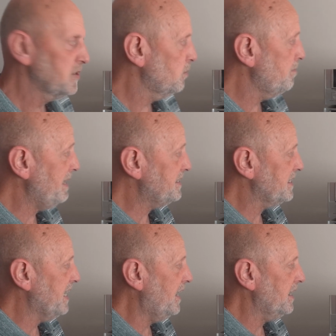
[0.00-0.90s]
So we've mixed
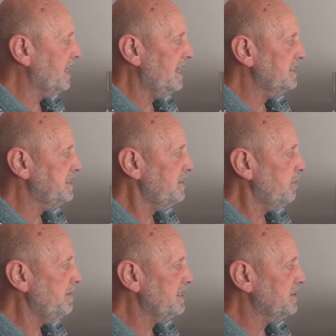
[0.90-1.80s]
a couple of colours here.
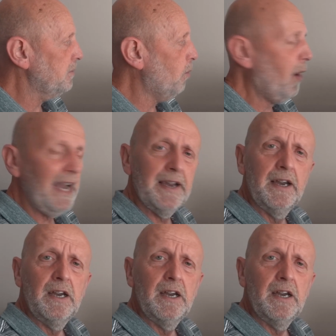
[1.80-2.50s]
We've mixed a white,